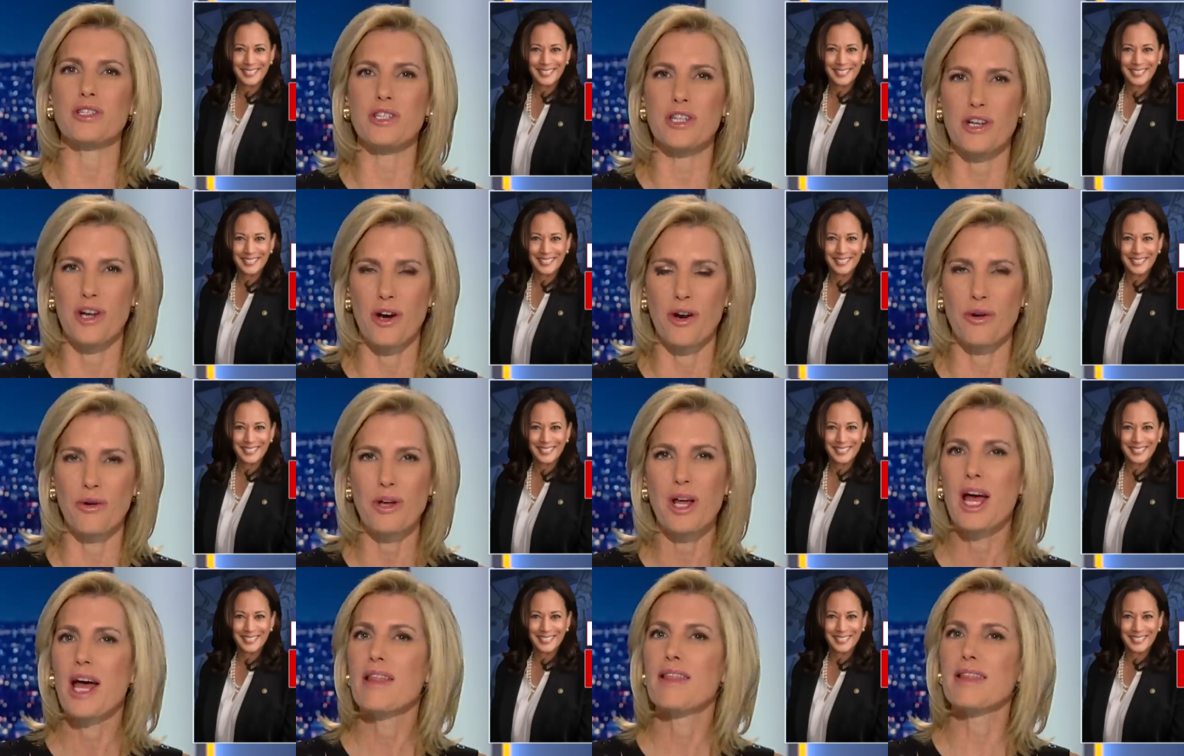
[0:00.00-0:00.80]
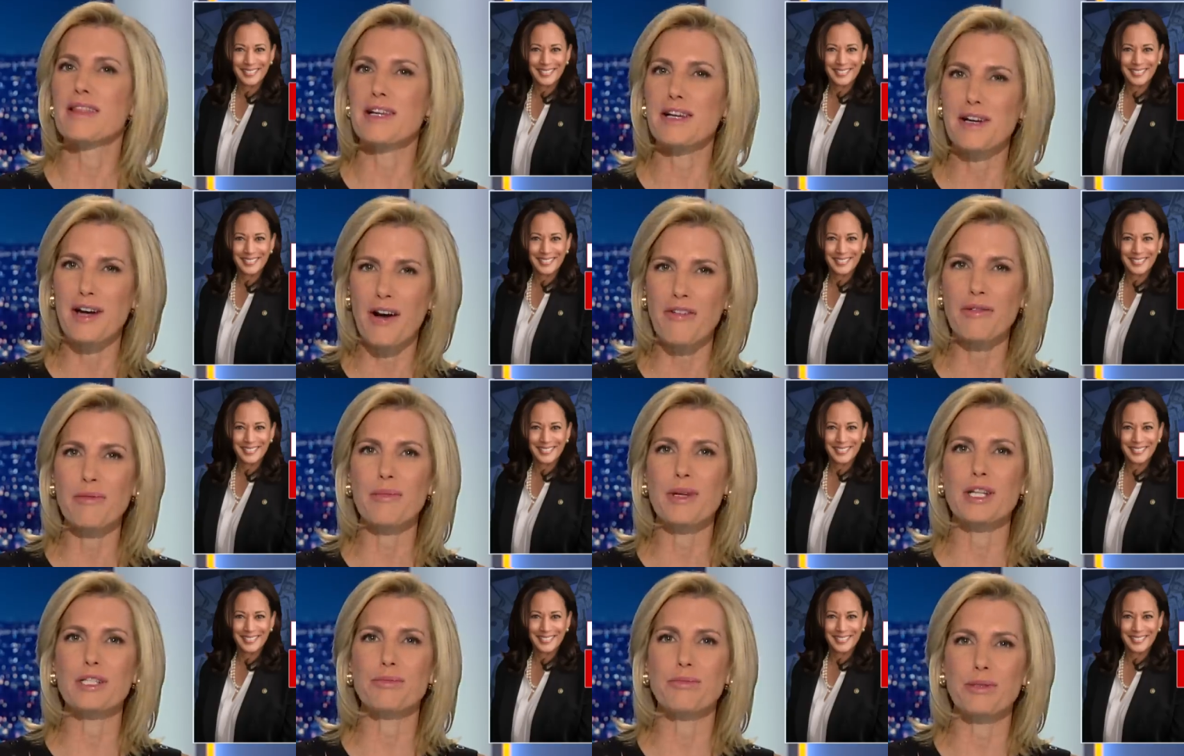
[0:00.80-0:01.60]
Speaker 1: to know that the government is
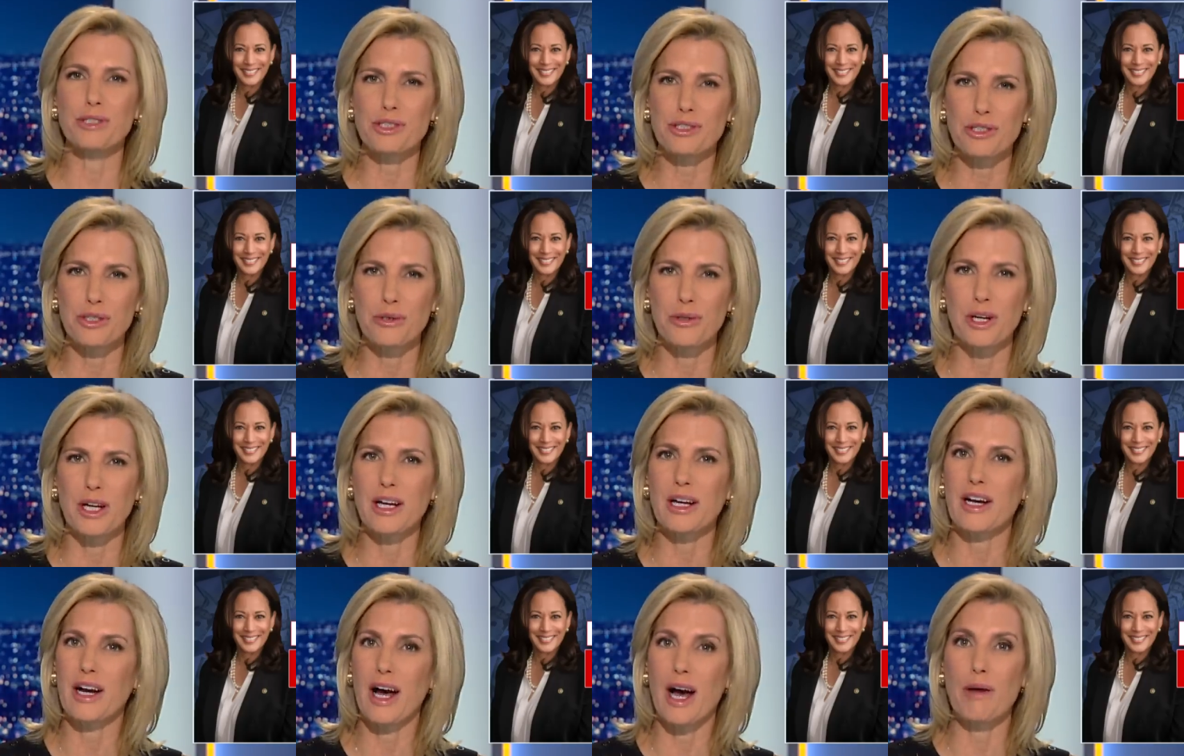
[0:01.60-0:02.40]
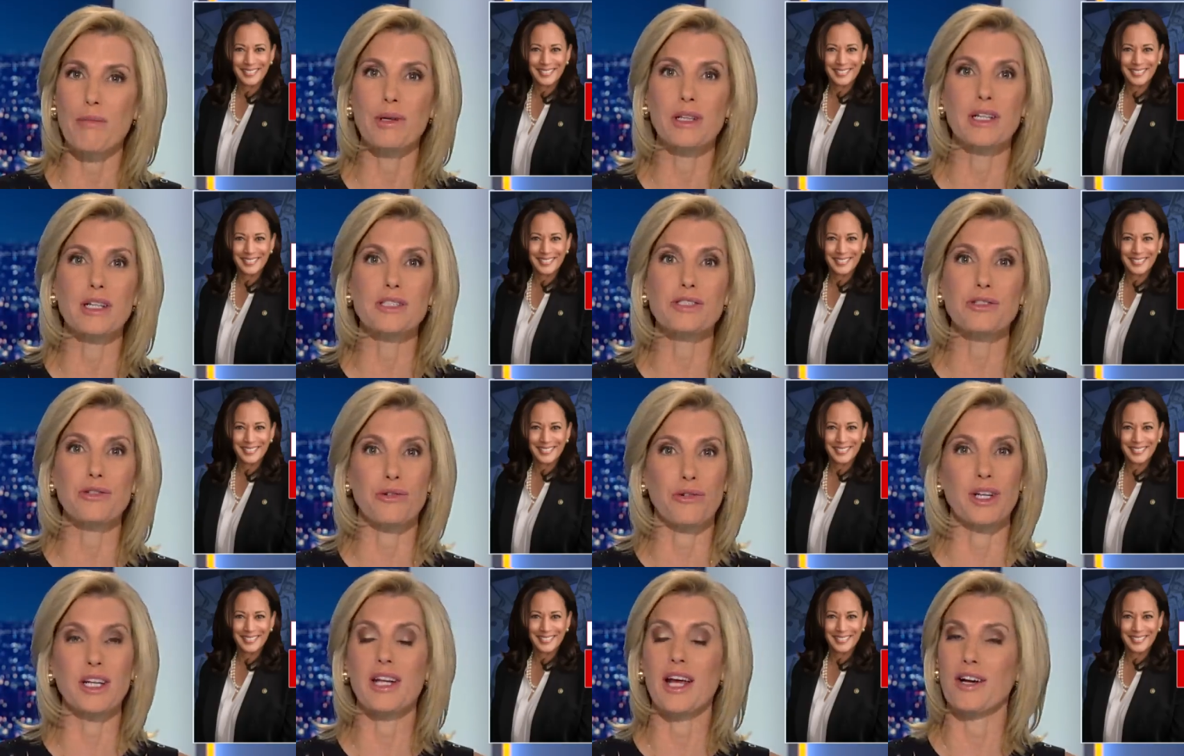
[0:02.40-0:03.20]
pursuing Kamala's
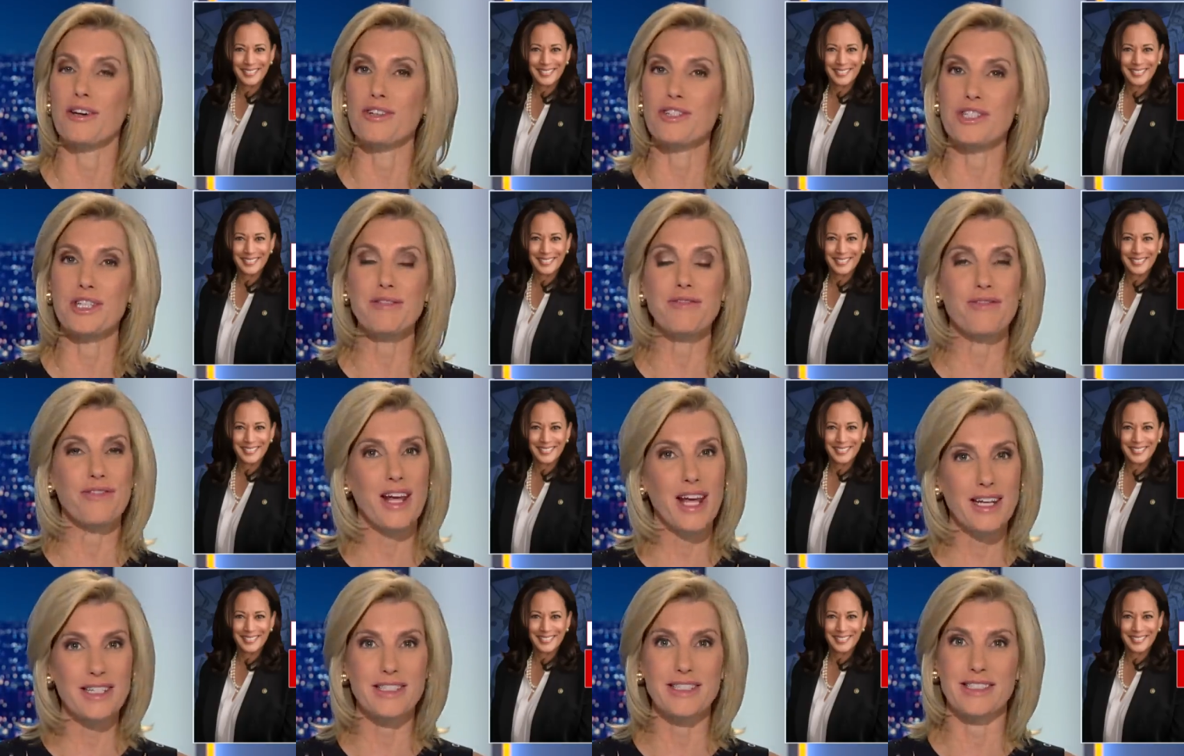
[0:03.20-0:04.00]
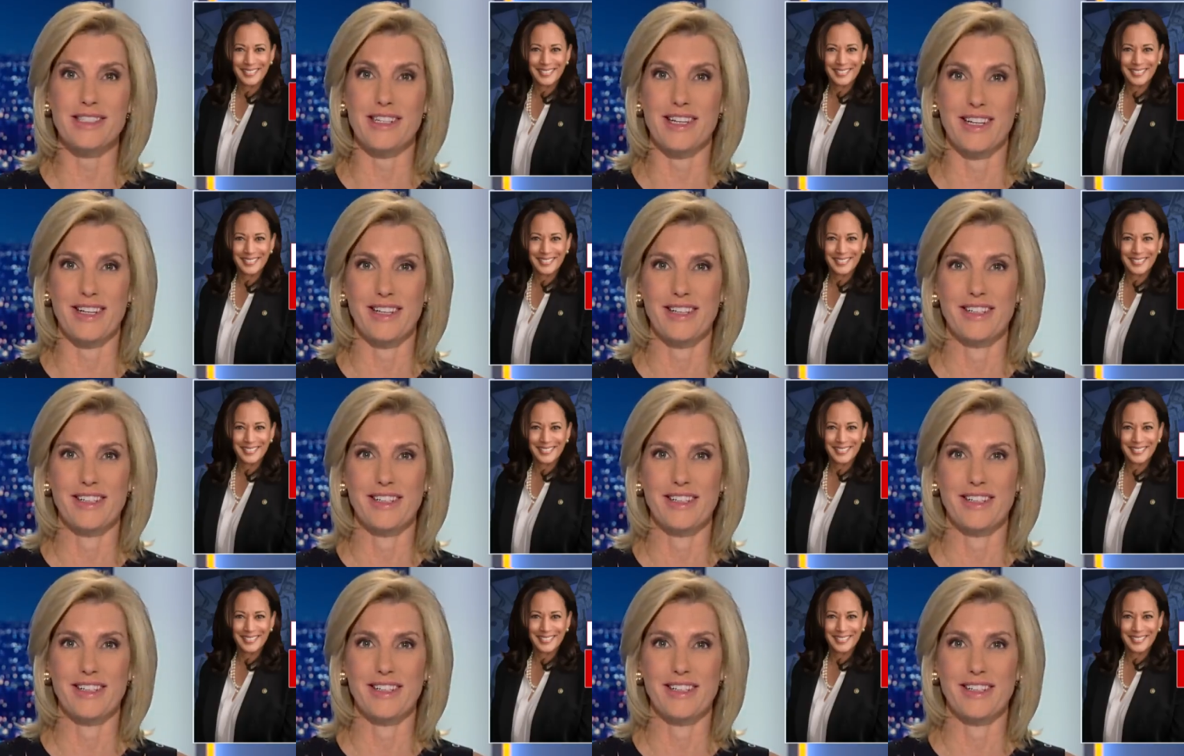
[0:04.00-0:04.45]
green energy fantasy.